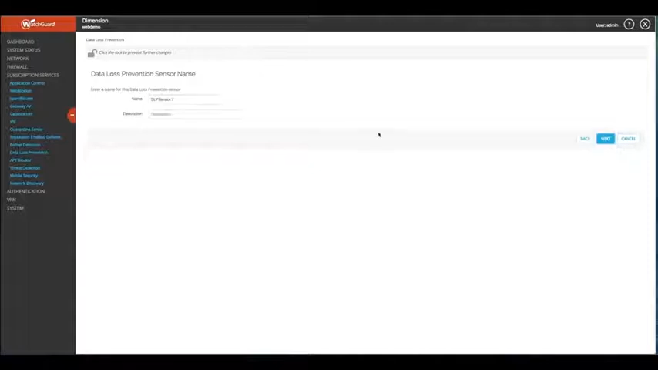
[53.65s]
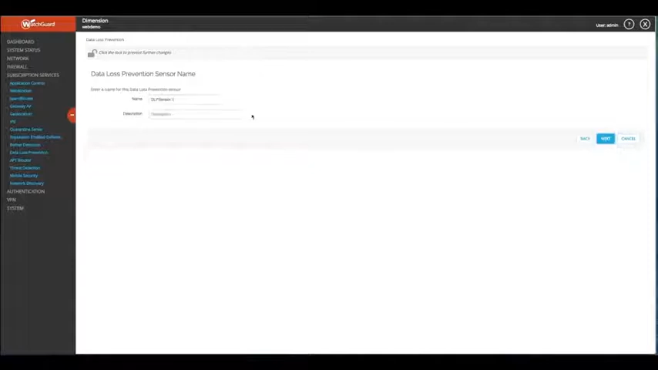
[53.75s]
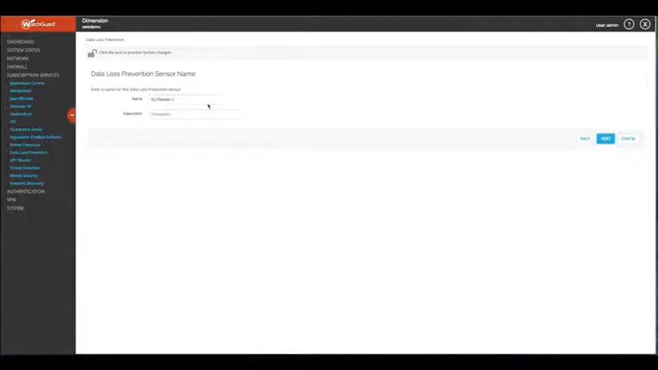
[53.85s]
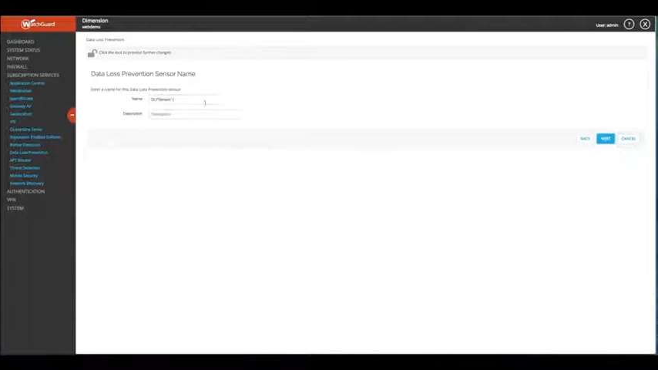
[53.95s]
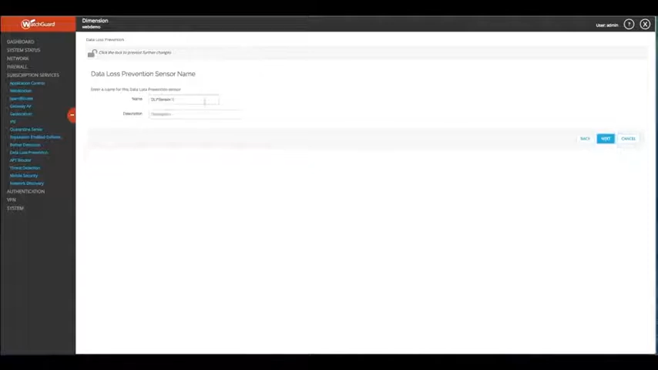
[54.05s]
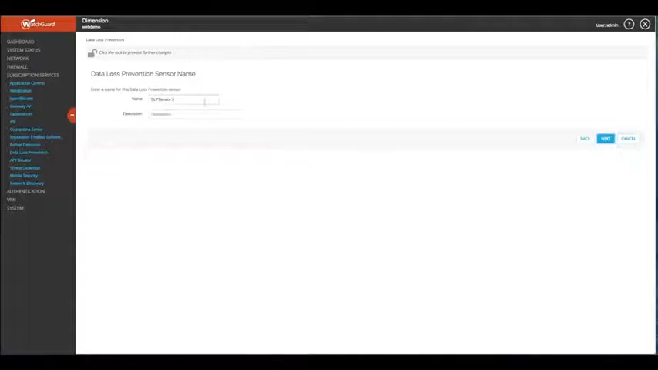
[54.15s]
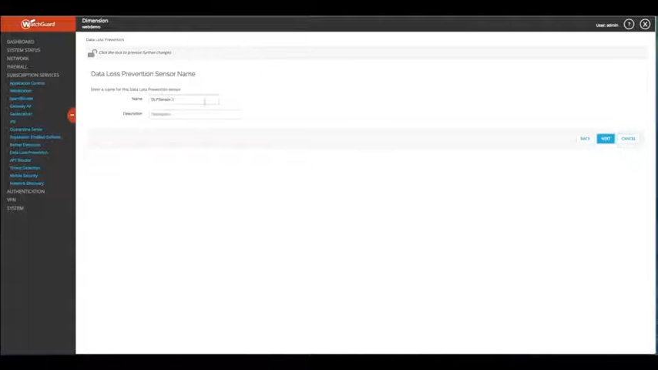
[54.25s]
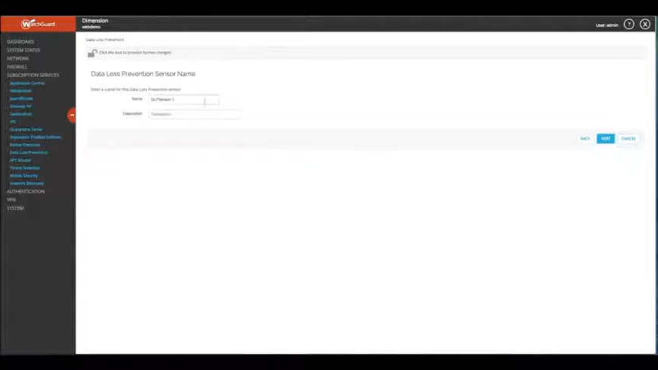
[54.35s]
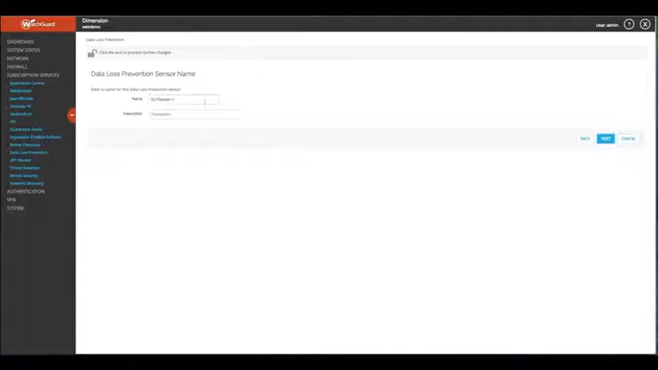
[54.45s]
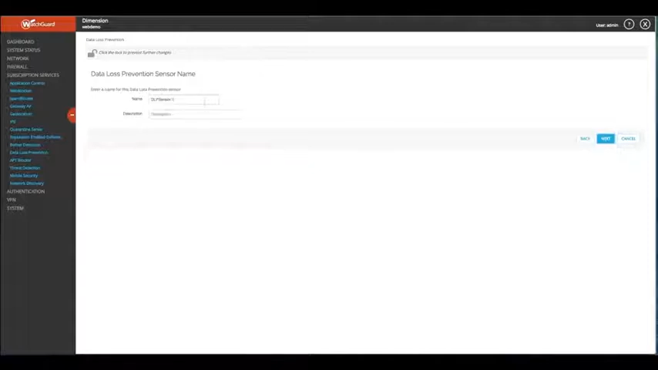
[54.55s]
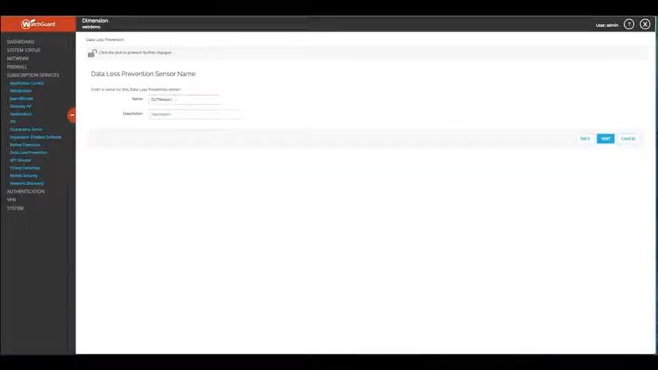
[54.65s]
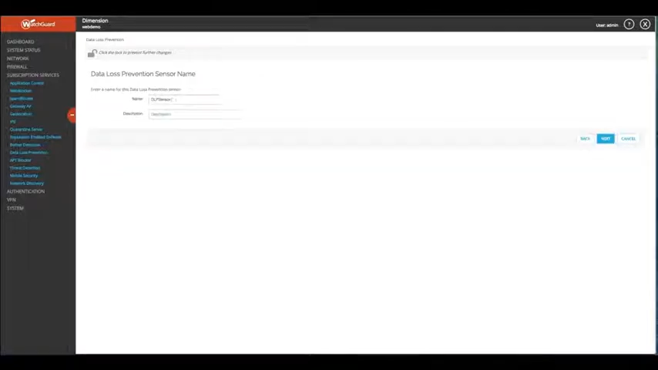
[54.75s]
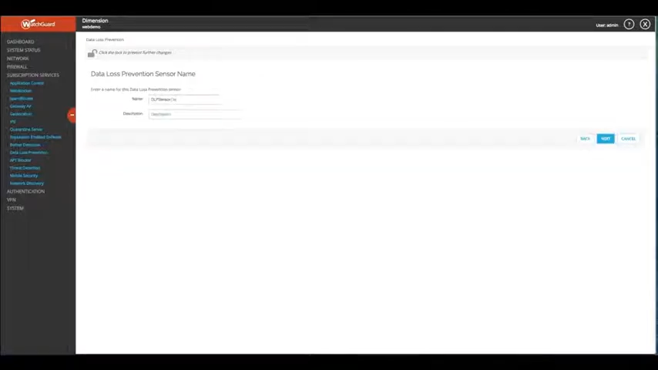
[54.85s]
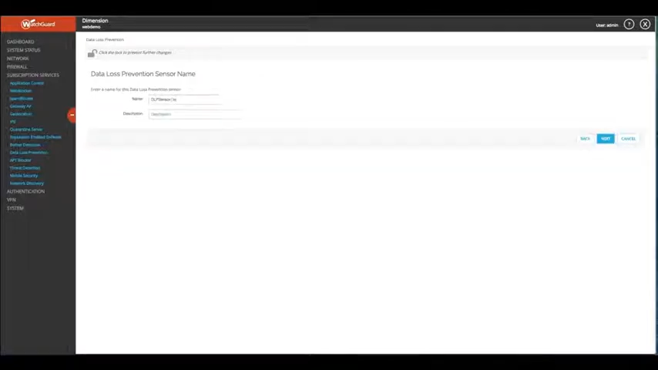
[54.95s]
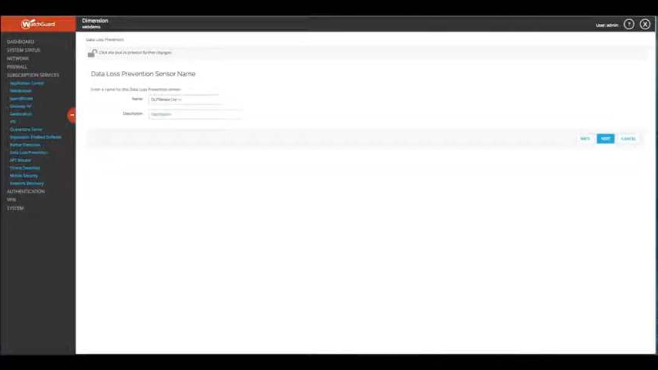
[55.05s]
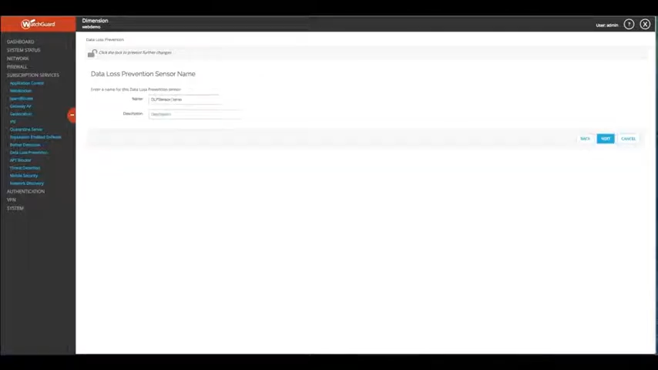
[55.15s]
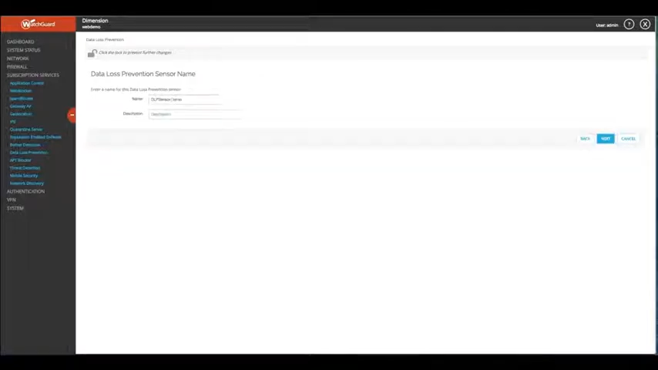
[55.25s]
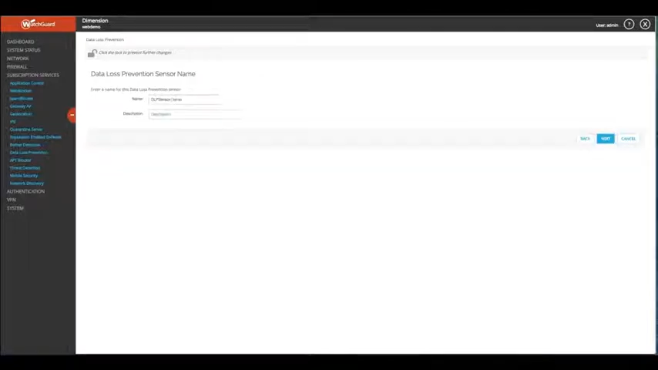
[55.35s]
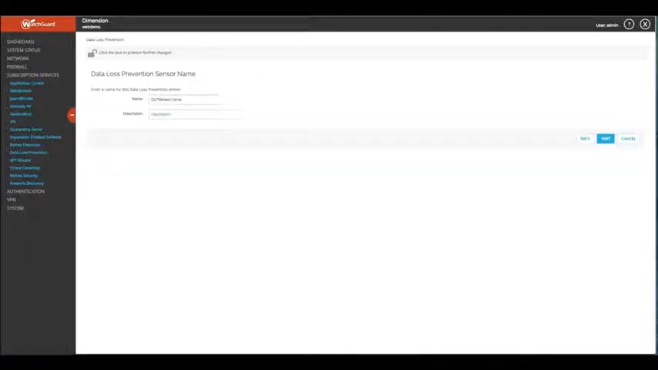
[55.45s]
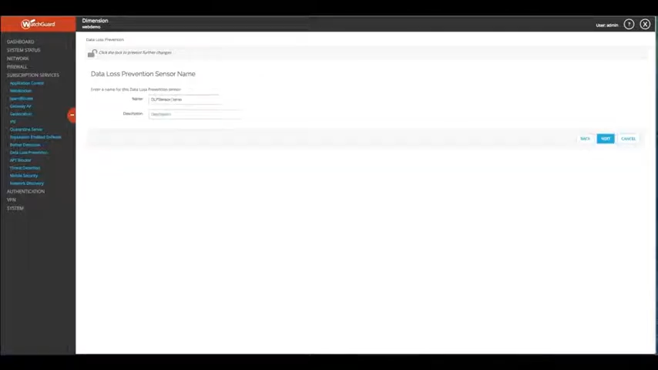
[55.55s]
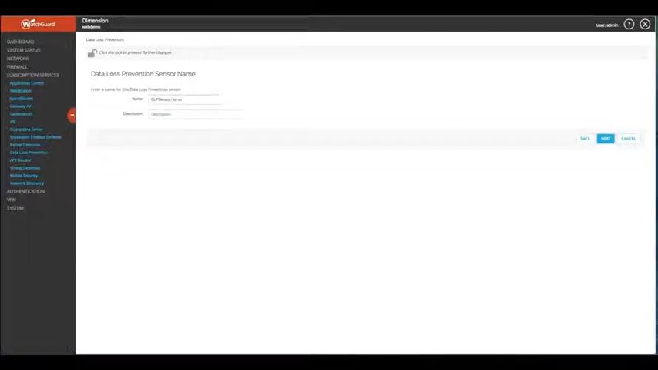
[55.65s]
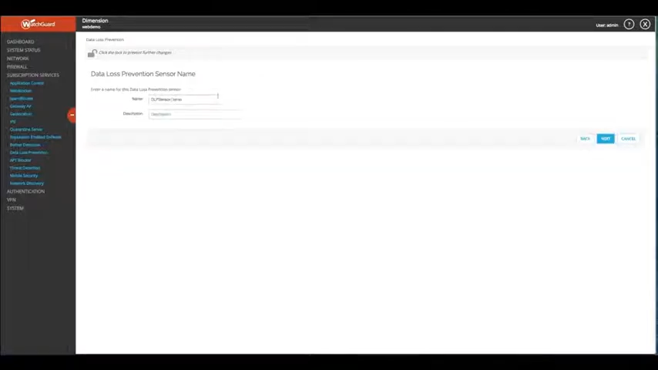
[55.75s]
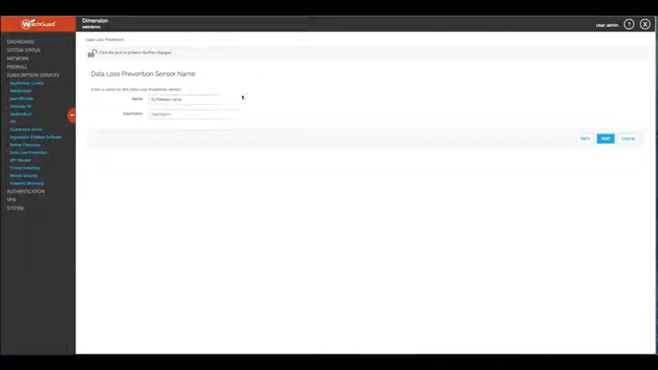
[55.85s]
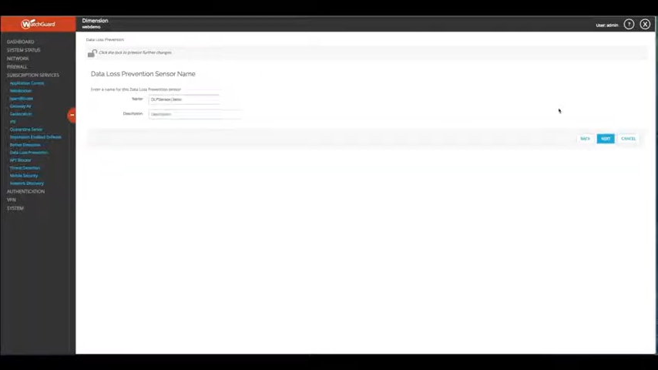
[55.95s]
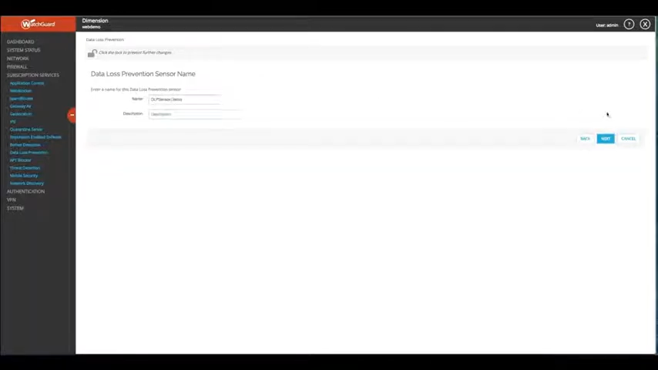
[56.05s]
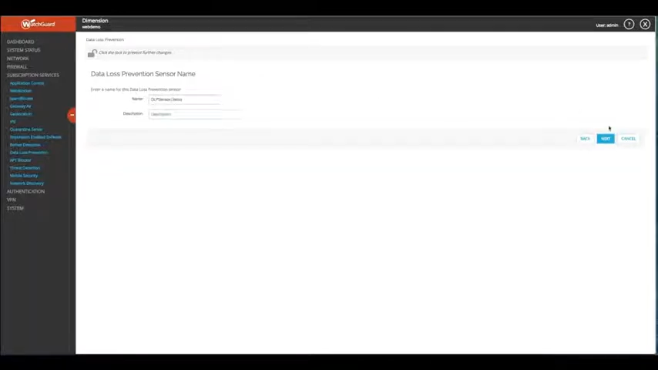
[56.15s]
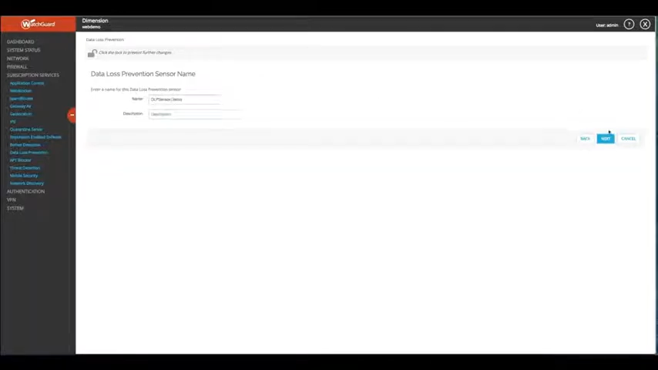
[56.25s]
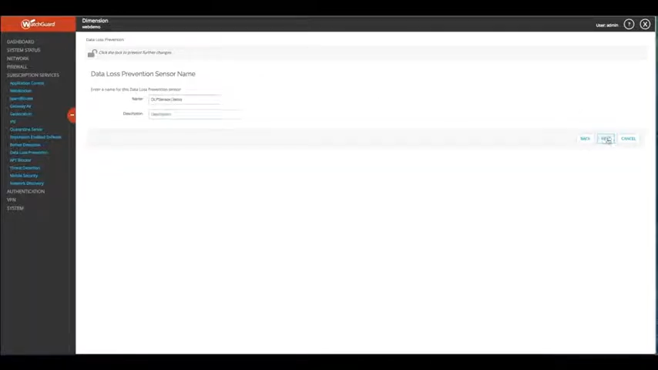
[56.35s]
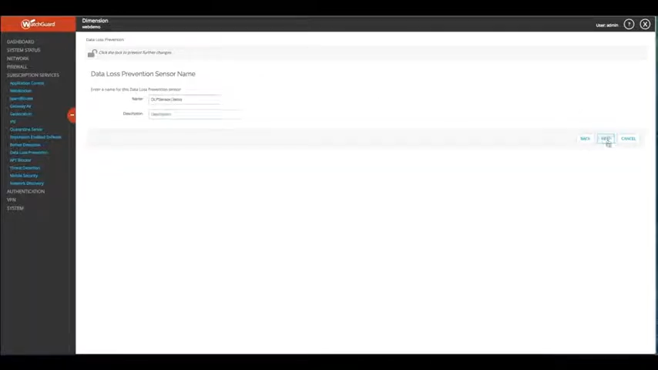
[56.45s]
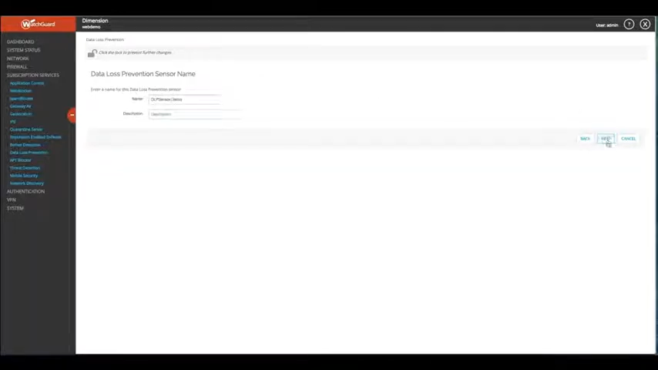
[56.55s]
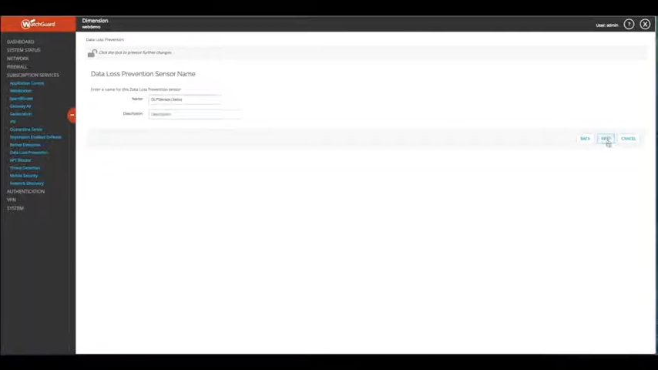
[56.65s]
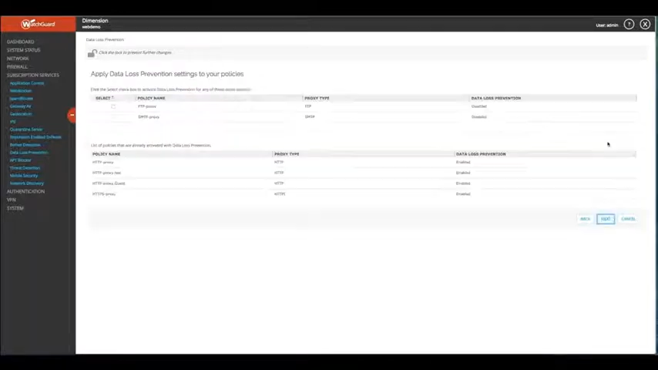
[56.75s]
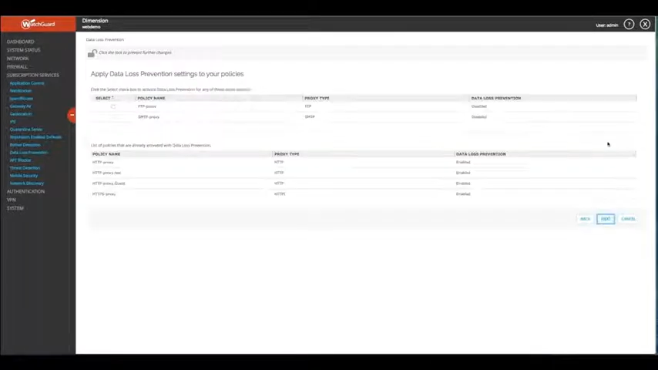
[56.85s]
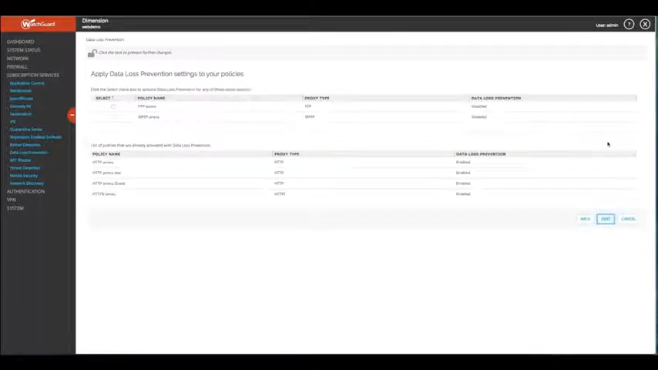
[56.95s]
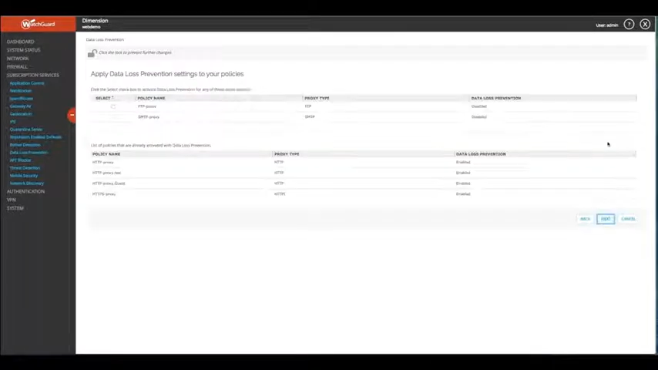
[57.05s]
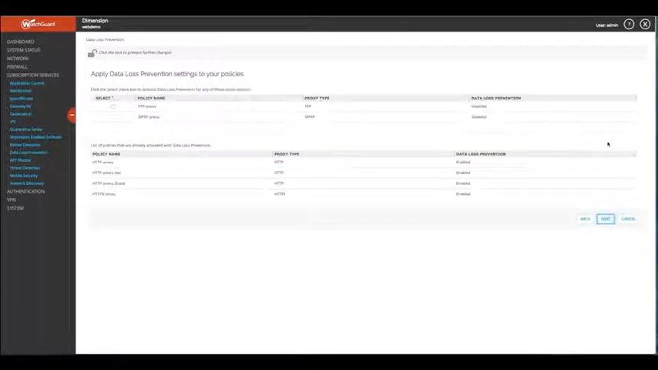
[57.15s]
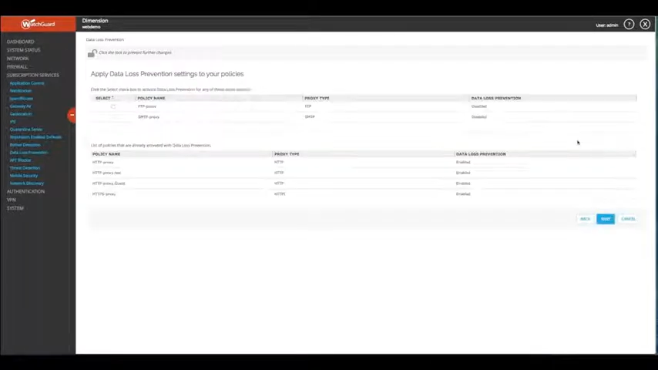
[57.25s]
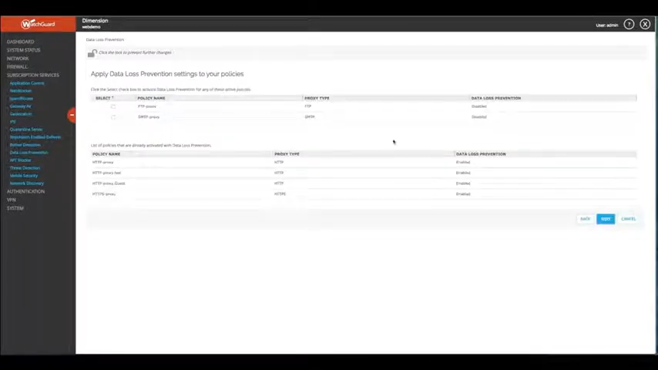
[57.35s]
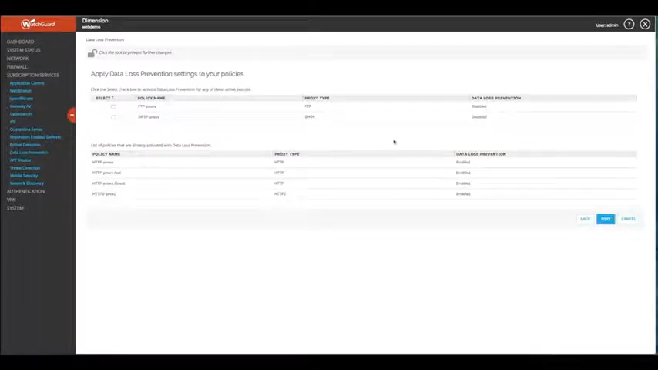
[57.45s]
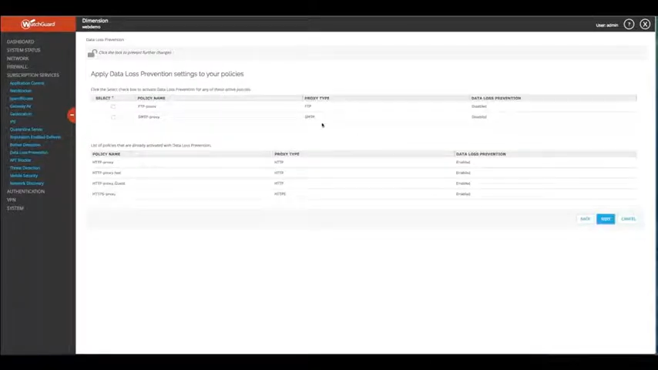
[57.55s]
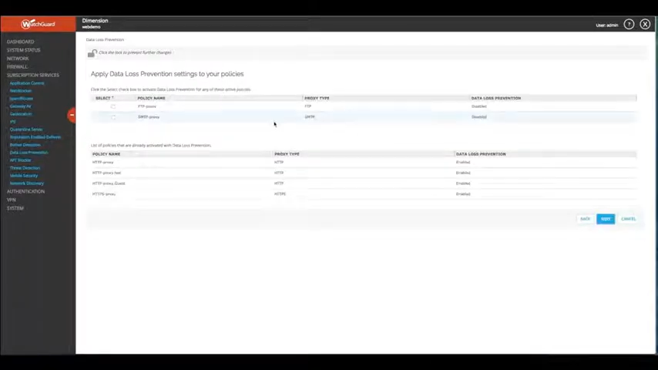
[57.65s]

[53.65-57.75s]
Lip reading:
No face is visible, so there are no lips to read.